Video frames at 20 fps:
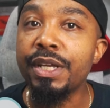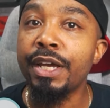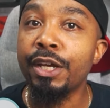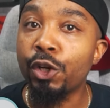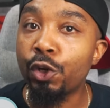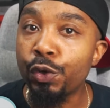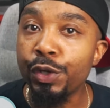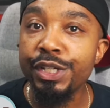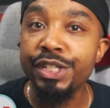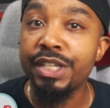and
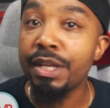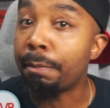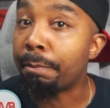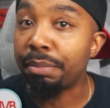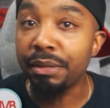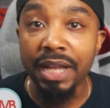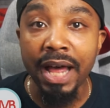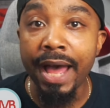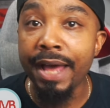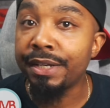Criston
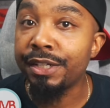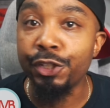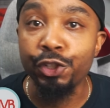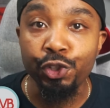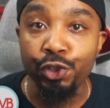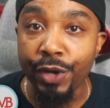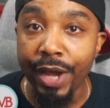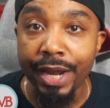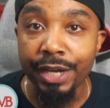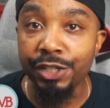plotting and
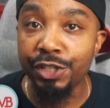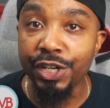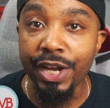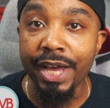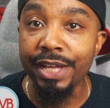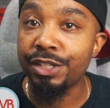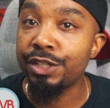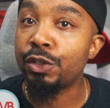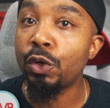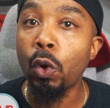
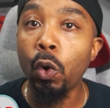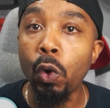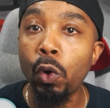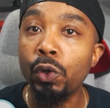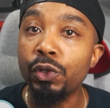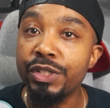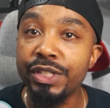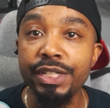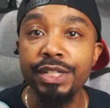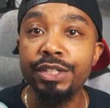strategizing
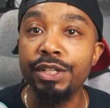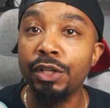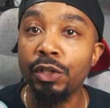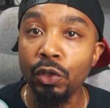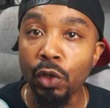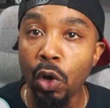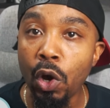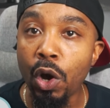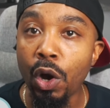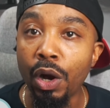all season
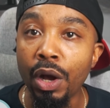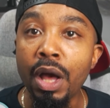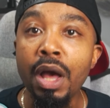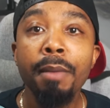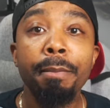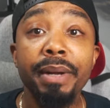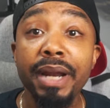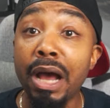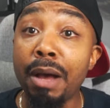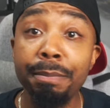long.
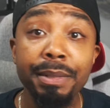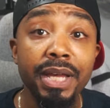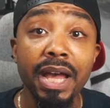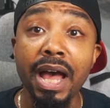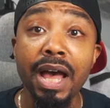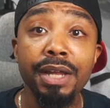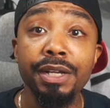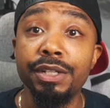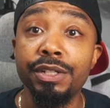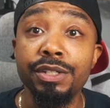But I'll be
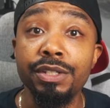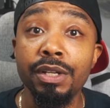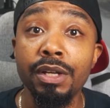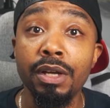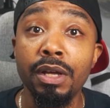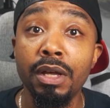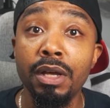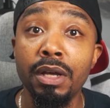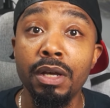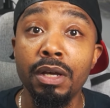honest,
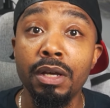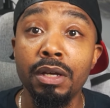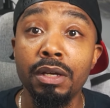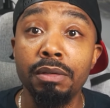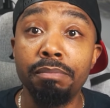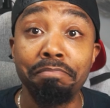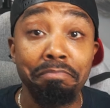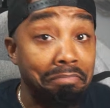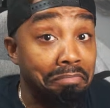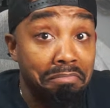
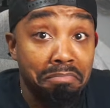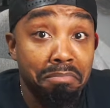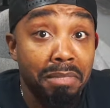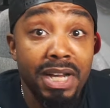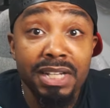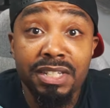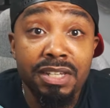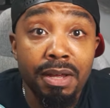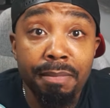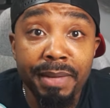
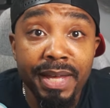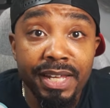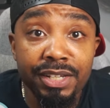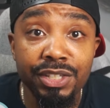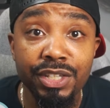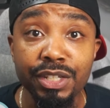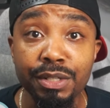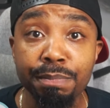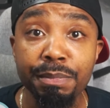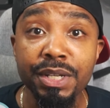my dumbass
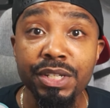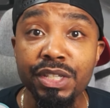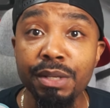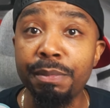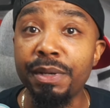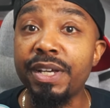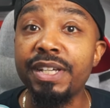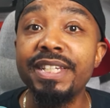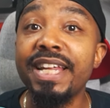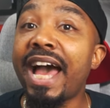dismissed it
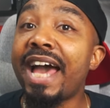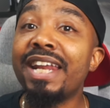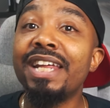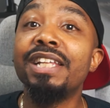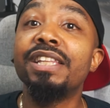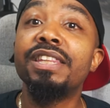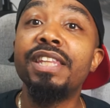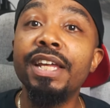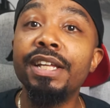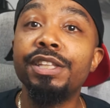because I
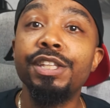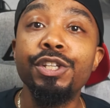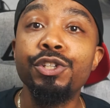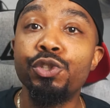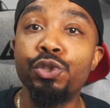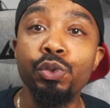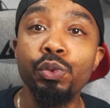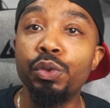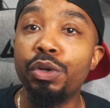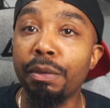didn't think these
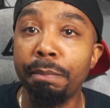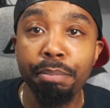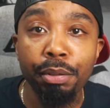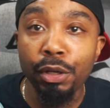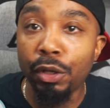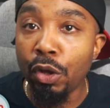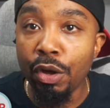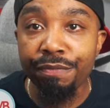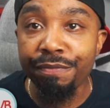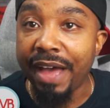two could
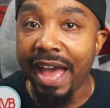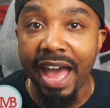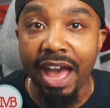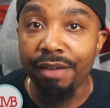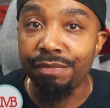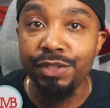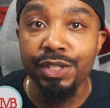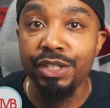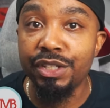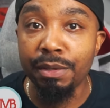pull off a
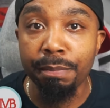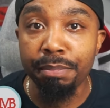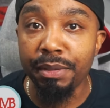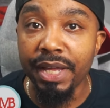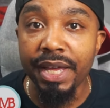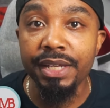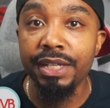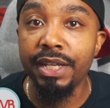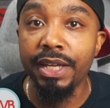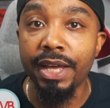half decent
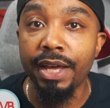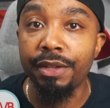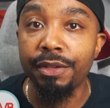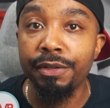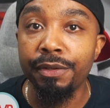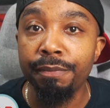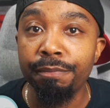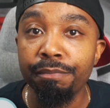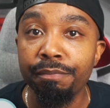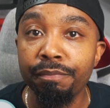plan
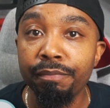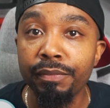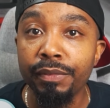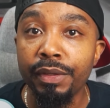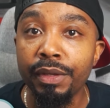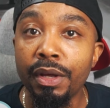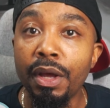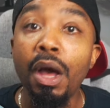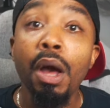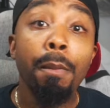together.
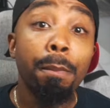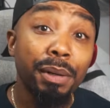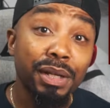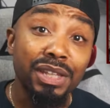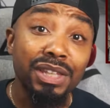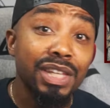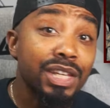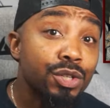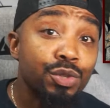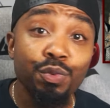
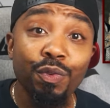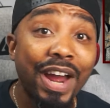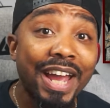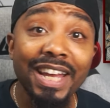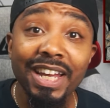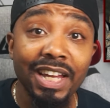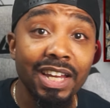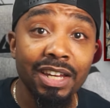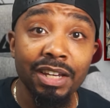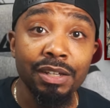But this
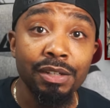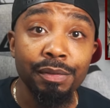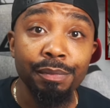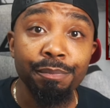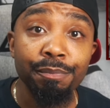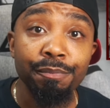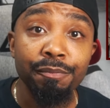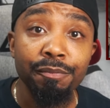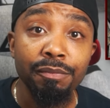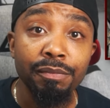right here,
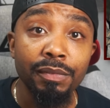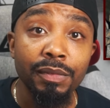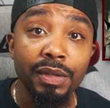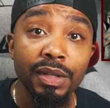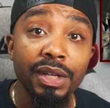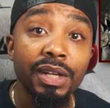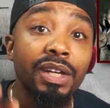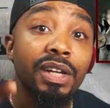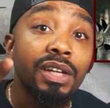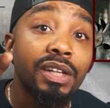
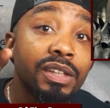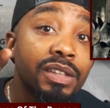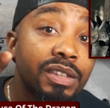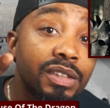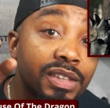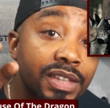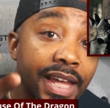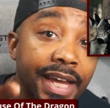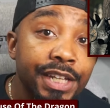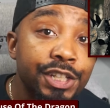
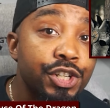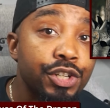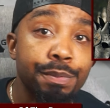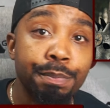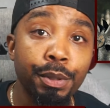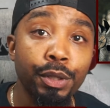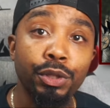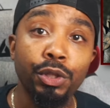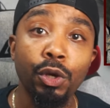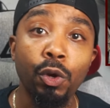they just
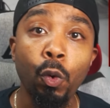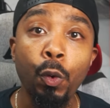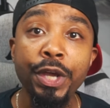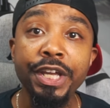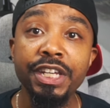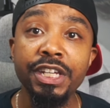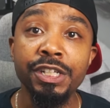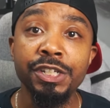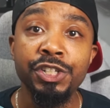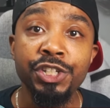put the
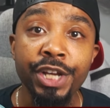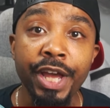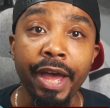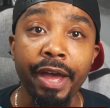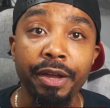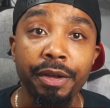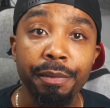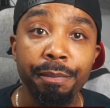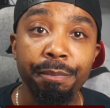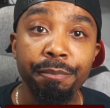queen in check.